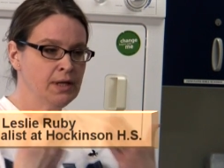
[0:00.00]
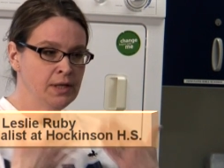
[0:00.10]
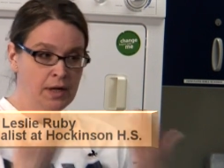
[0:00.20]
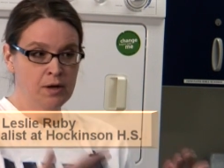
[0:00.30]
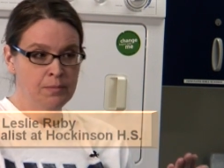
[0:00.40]

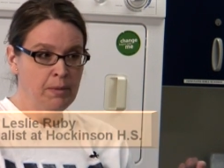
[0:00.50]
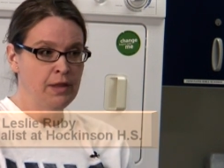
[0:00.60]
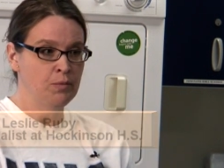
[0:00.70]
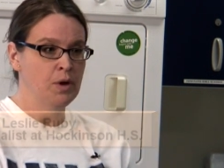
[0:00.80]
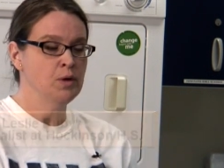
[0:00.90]
clear
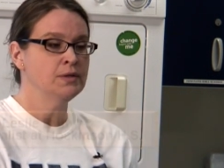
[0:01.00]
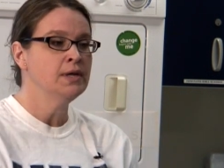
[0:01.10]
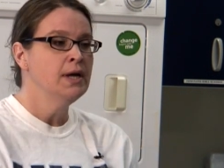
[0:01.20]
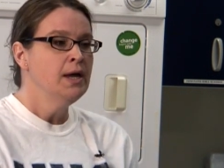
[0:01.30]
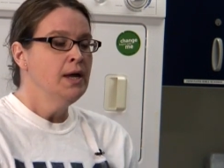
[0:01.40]
my
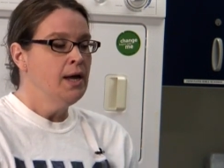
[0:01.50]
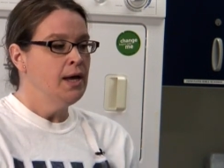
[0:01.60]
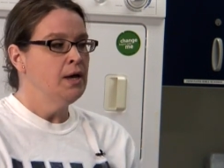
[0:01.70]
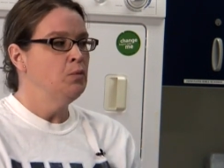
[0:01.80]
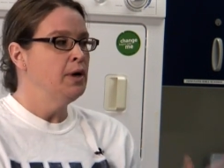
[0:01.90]
throat.
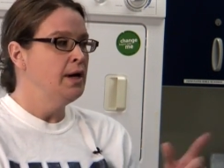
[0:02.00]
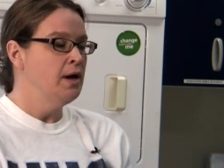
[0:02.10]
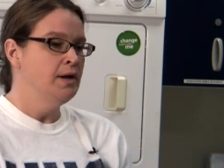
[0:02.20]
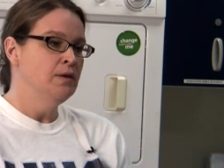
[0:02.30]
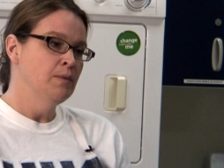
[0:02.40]
And when I
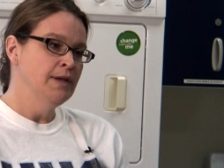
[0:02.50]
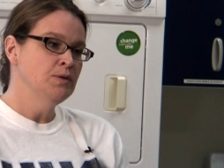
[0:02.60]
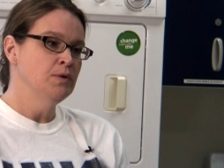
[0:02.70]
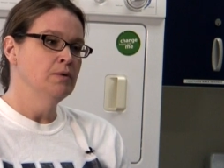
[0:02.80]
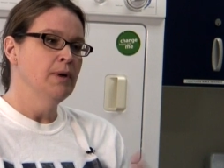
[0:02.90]
got in the
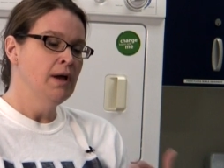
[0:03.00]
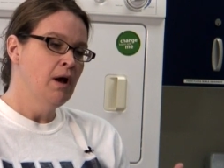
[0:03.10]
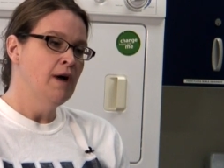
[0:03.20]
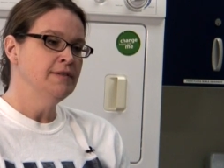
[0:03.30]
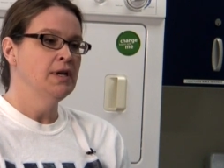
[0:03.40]
restroom, I
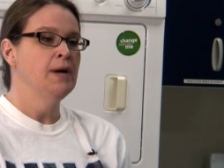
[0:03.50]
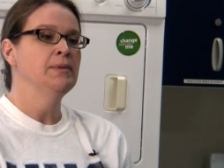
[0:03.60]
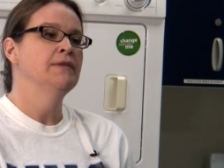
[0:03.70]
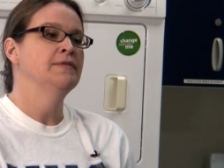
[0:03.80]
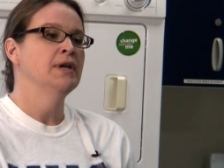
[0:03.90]
coughed a
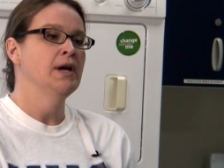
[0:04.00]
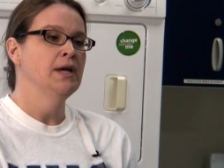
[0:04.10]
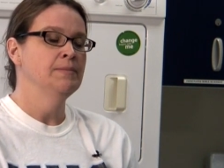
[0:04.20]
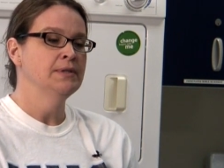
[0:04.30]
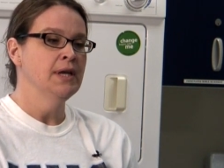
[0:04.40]
couple of
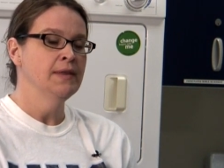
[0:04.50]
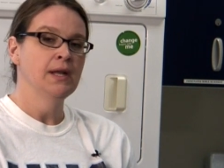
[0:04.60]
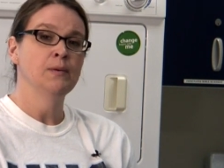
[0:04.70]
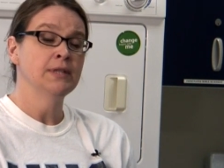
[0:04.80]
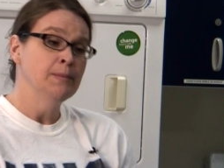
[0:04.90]
times, and
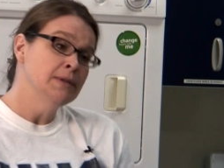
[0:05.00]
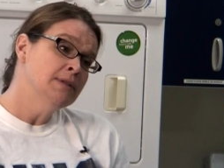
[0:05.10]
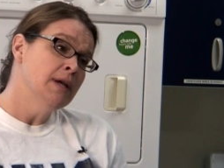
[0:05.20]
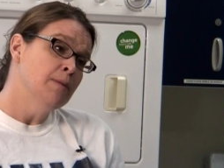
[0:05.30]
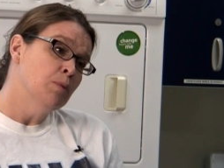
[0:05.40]
then I was able to
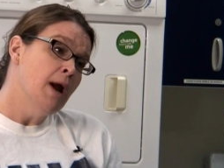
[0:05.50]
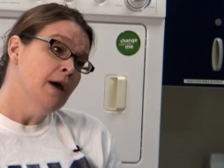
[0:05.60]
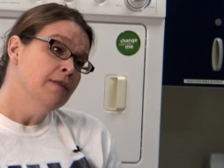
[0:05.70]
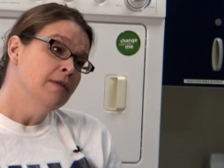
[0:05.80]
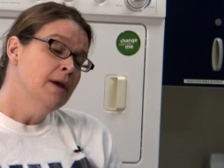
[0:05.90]
take a
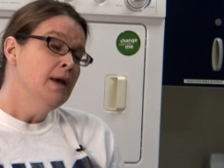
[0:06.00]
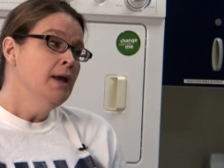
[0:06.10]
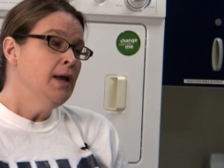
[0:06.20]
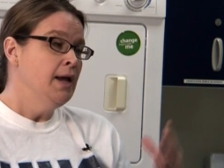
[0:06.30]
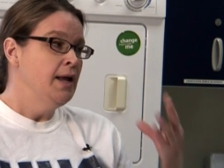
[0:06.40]
breath.
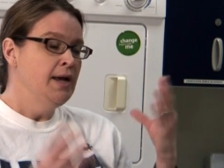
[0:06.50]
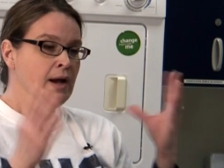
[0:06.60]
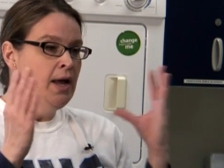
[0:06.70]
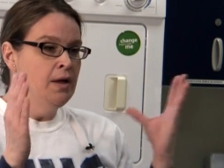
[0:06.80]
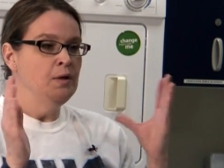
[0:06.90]
And
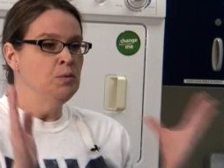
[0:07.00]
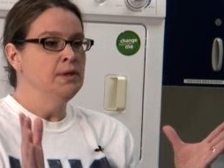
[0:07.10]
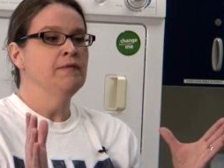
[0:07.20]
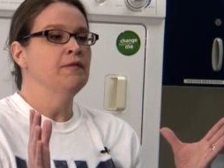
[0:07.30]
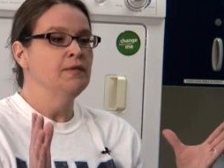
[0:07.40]
I will
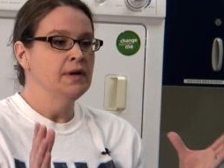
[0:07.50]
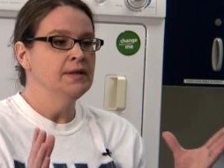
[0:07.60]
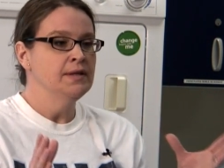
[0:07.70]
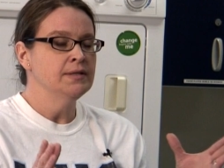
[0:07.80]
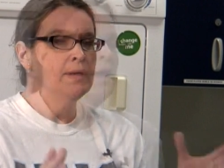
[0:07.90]
never
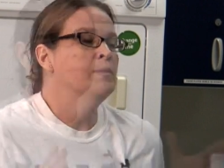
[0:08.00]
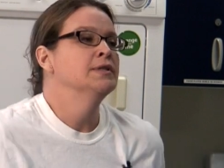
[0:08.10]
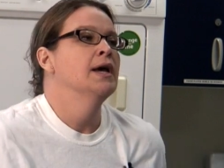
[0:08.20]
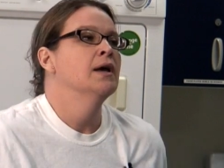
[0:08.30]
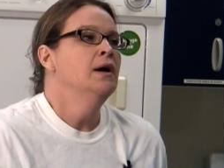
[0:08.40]
forget this. It
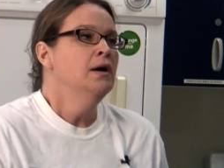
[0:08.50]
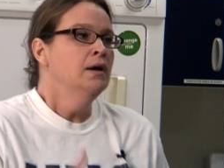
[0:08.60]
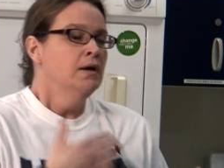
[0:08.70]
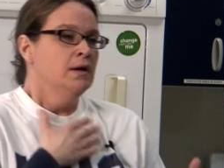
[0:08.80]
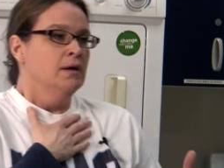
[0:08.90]
was like,
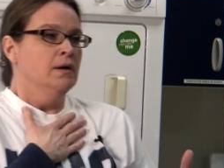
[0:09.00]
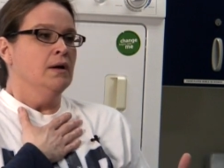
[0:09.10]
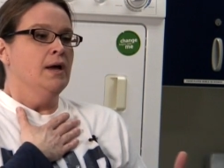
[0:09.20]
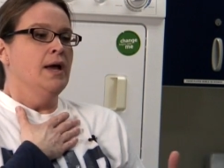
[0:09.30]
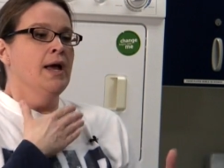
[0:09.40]

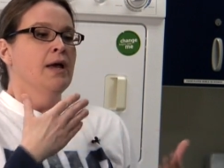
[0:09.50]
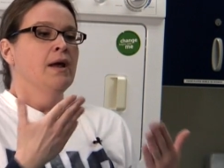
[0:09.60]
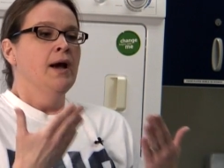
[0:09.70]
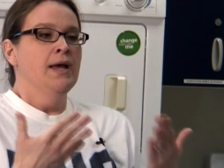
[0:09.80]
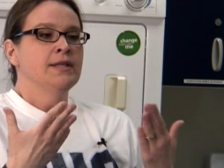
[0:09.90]
and
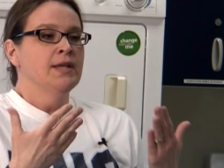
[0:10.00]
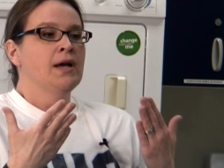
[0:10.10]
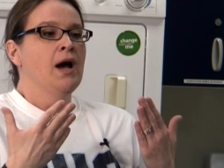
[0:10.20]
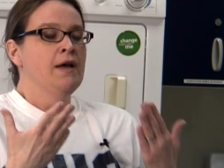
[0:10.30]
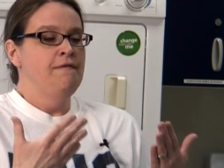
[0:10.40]
it's
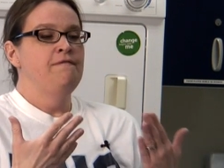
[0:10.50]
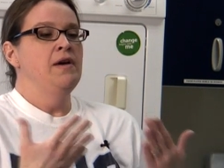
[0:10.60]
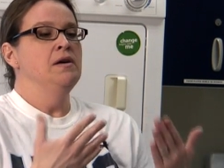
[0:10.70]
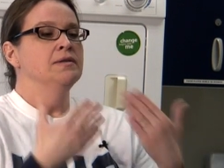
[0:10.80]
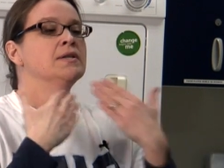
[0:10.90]
like I
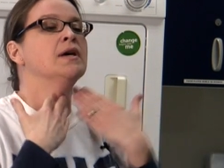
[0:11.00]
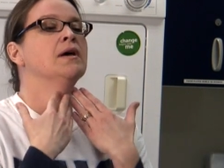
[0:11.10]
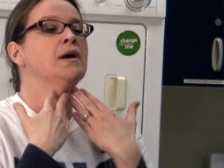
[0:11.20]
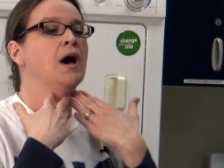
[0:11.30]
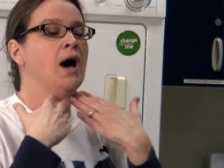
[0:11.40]
felt
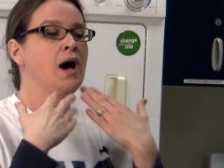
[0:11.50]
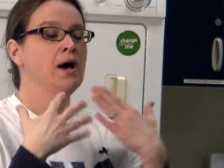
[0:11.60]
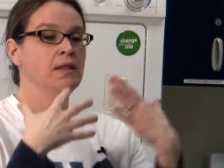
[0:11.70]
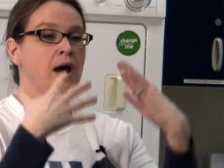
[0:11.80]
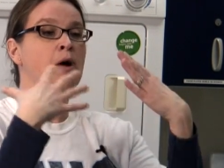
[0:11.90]

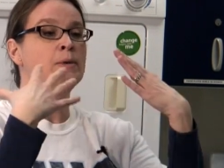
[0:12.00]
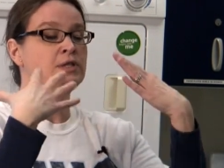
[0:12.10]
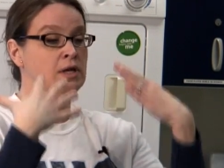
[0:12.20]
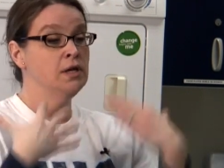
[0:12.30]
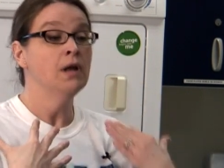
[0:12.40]
like
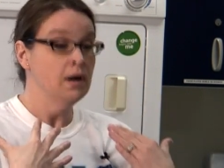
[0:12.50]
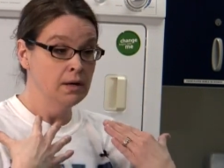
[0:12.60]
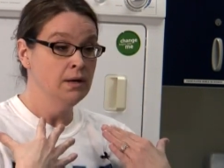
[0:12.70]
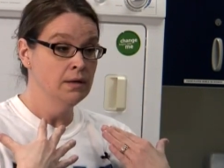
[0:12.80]
almost a clunk